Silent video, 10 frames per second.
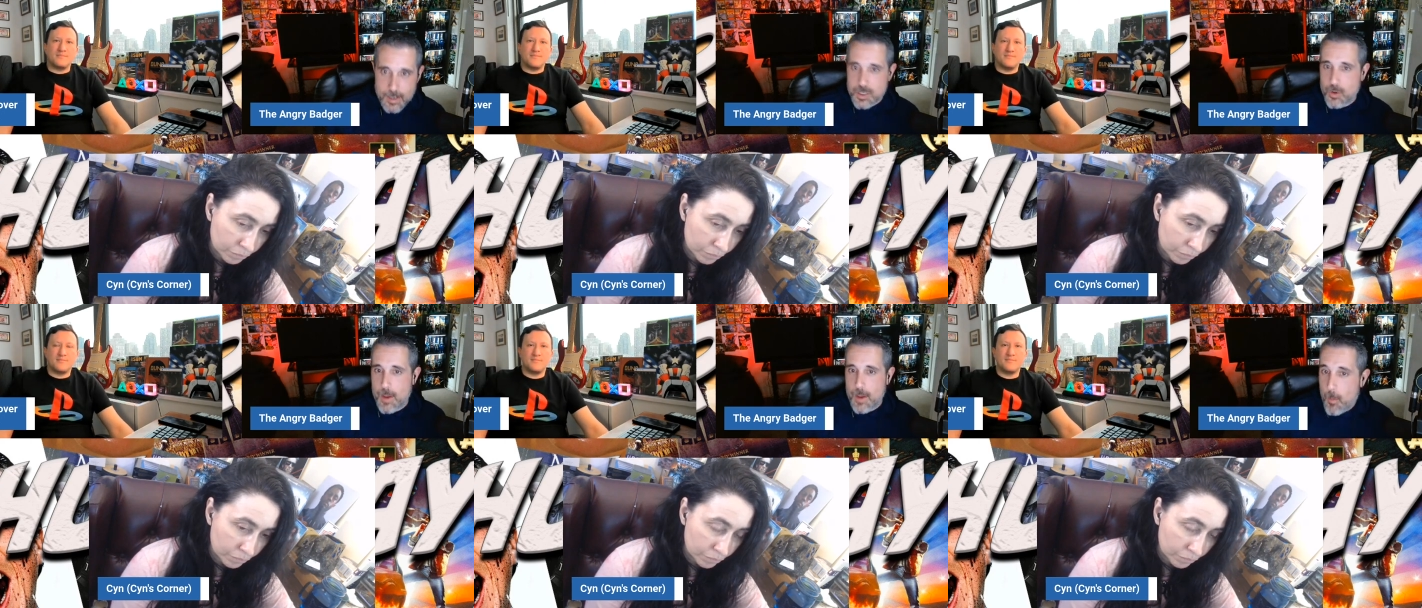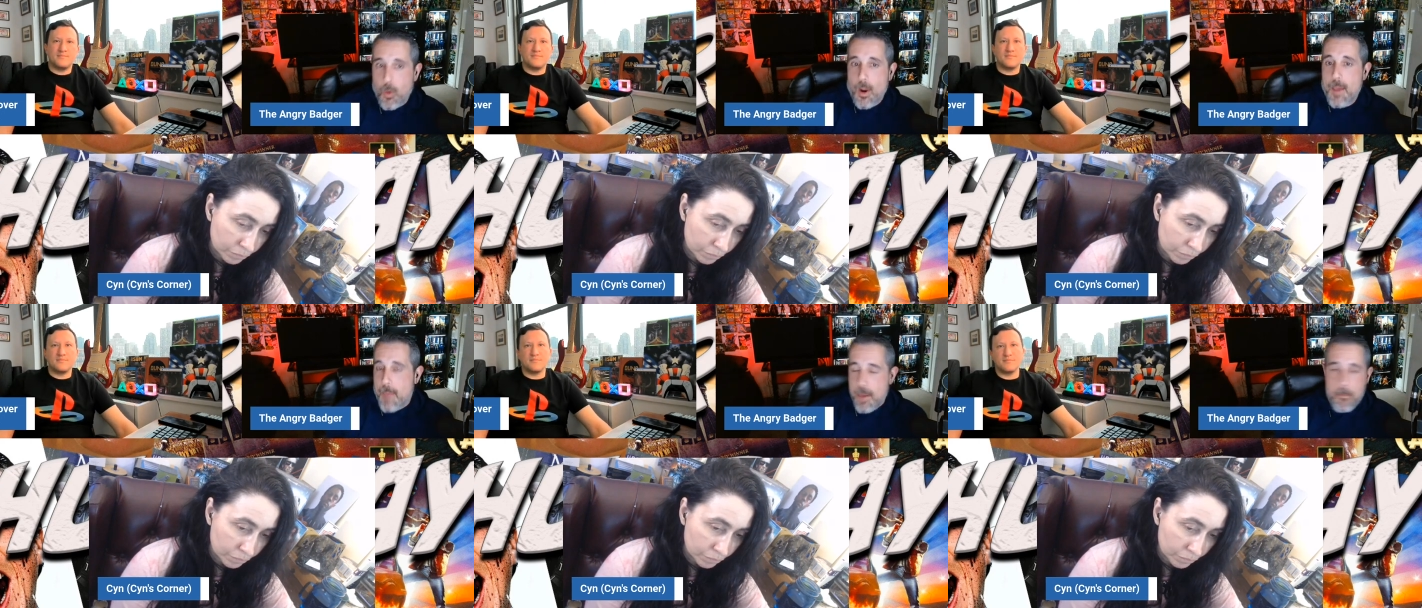Speaker 1: So at one
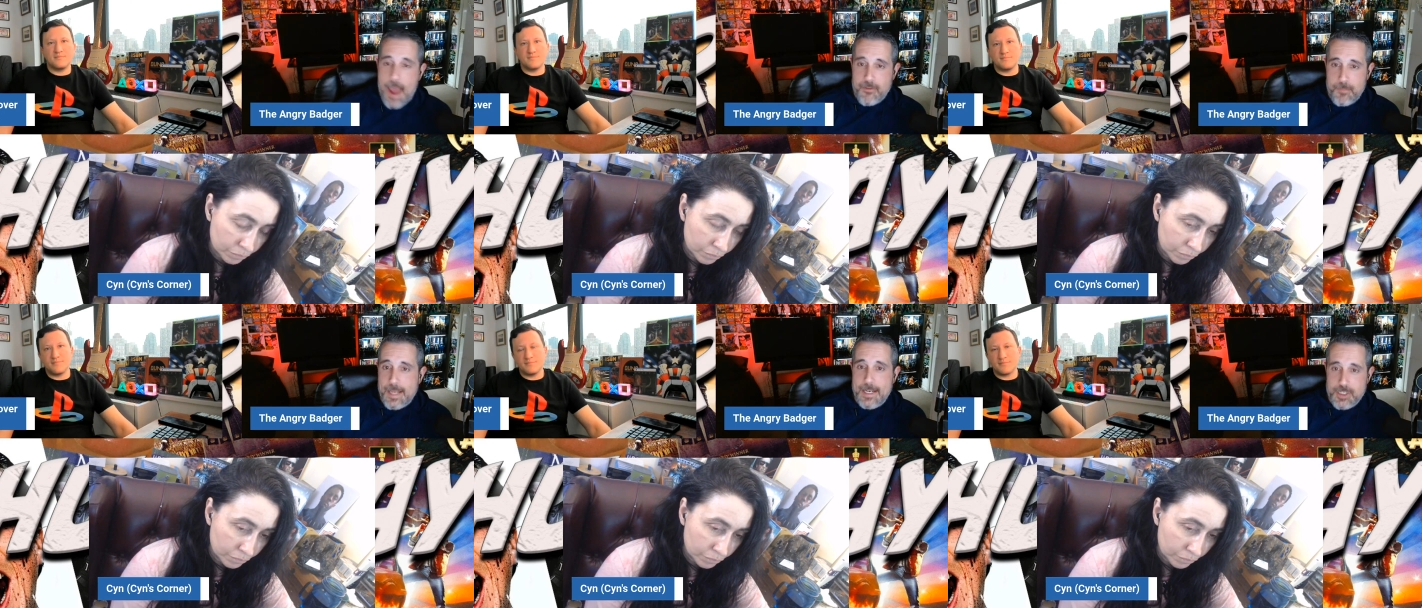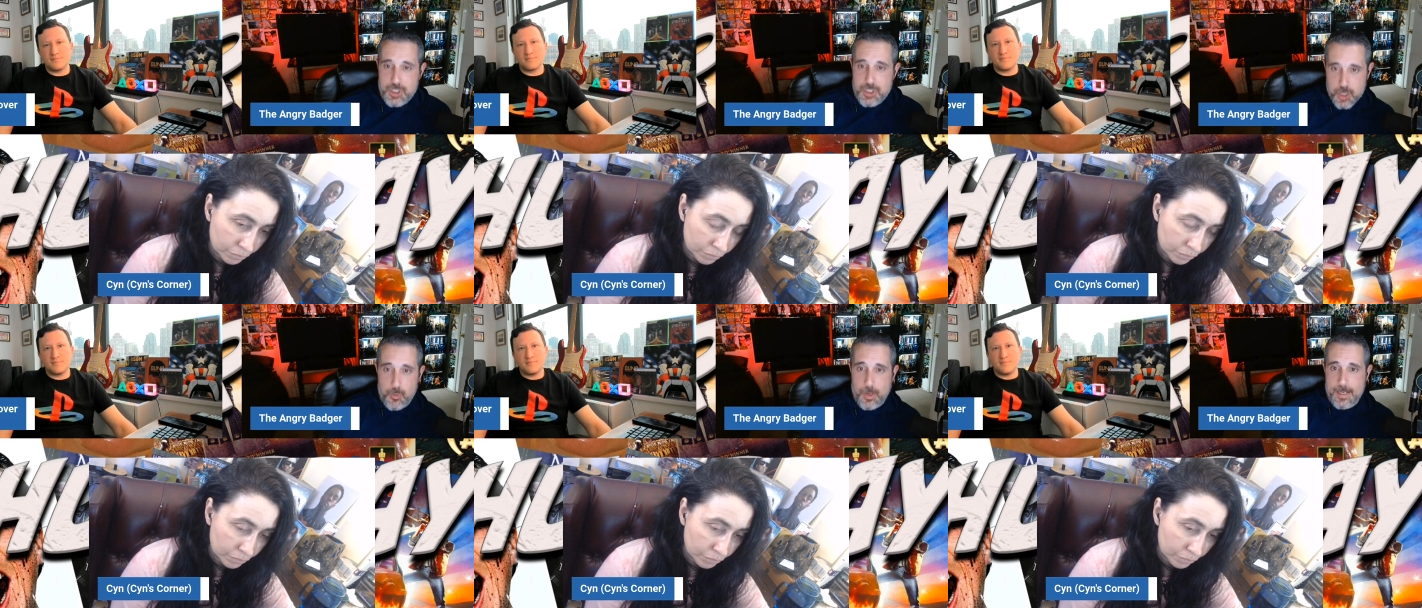point it might have been a
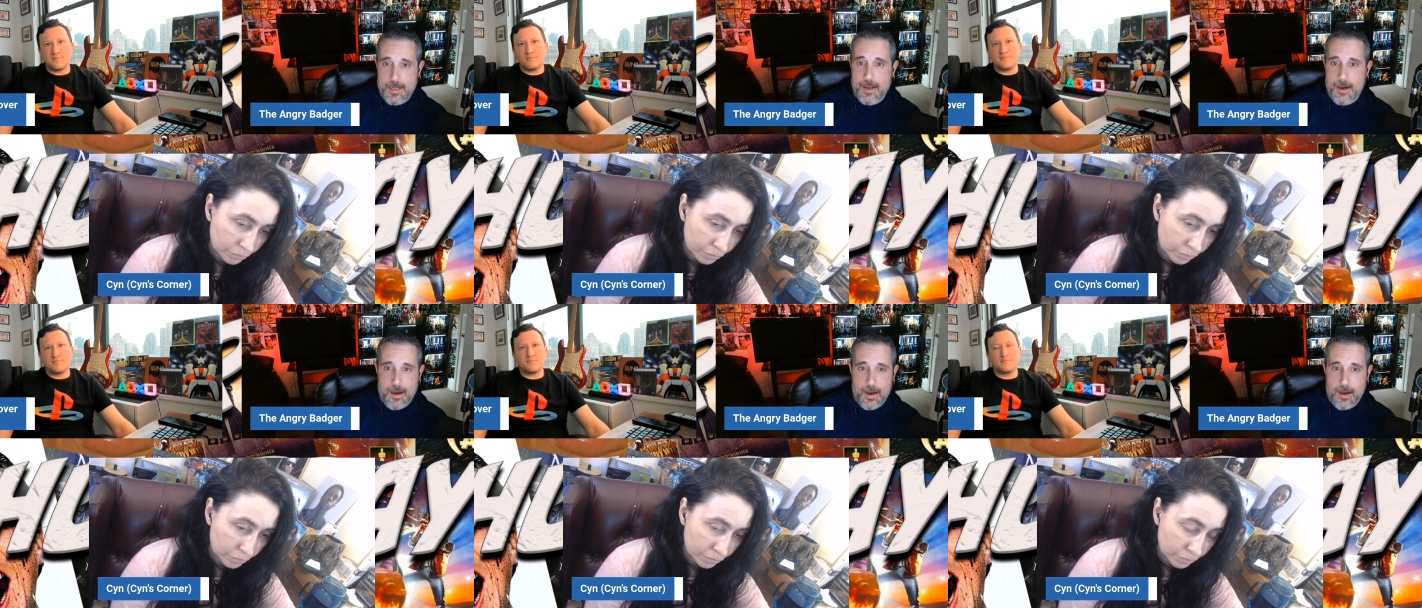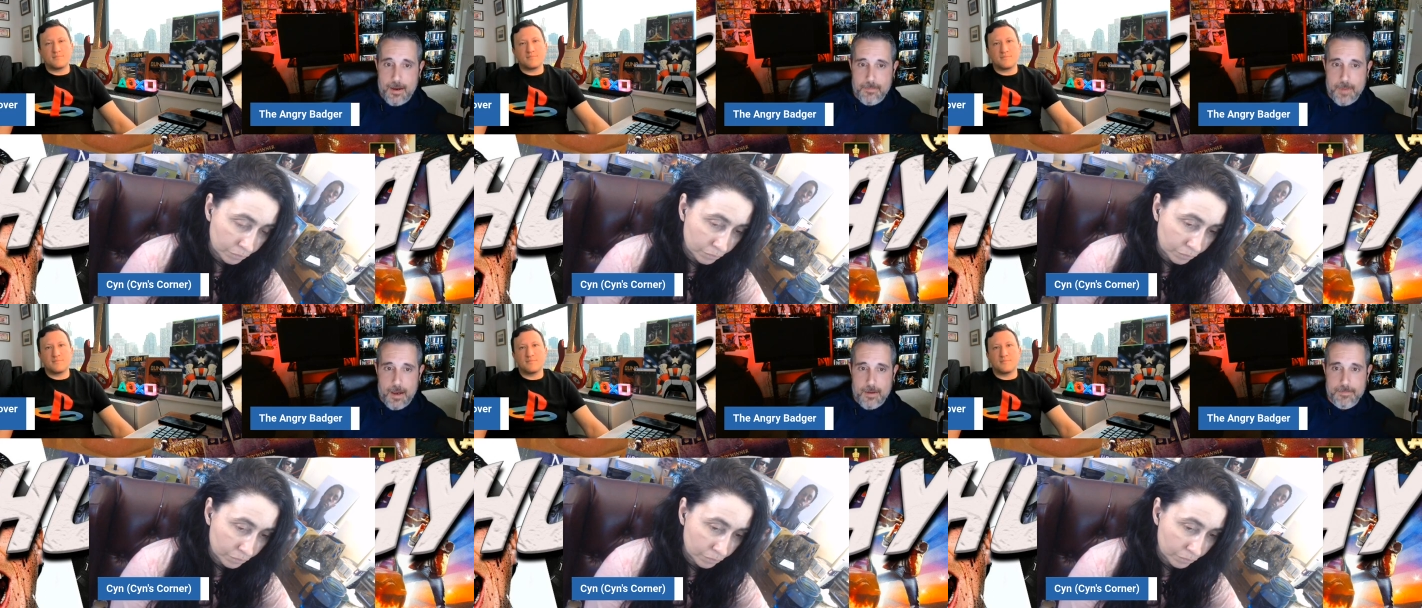genuine uh,
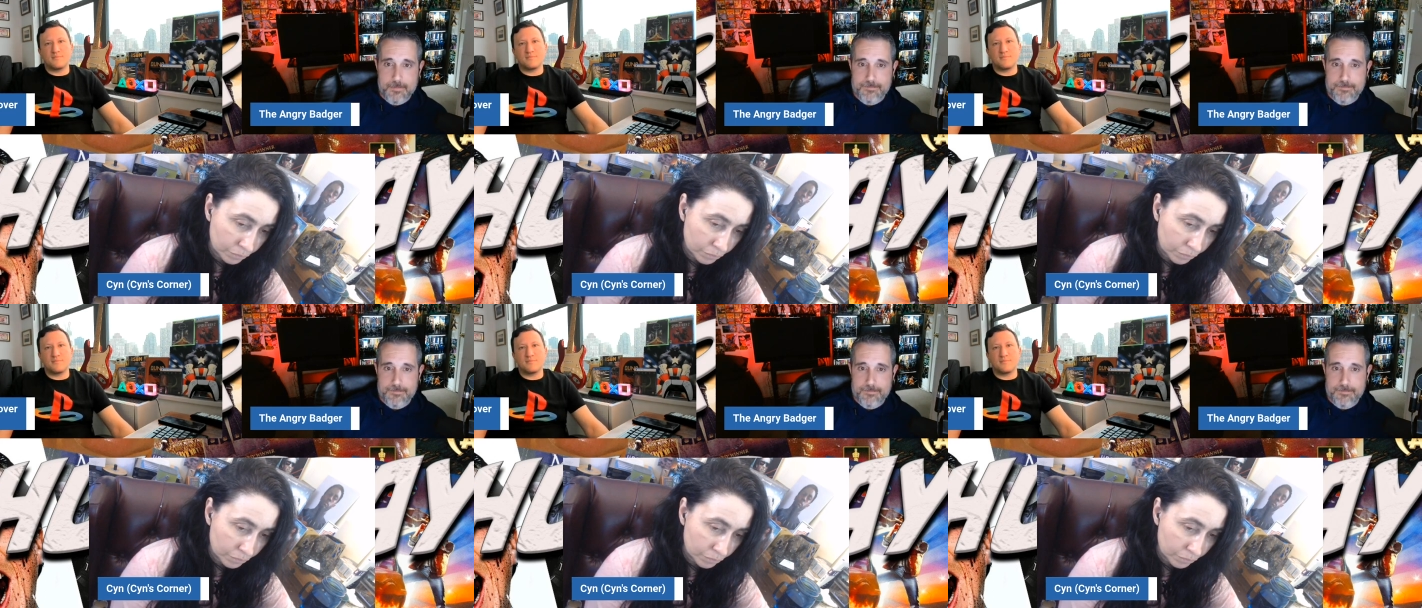uh,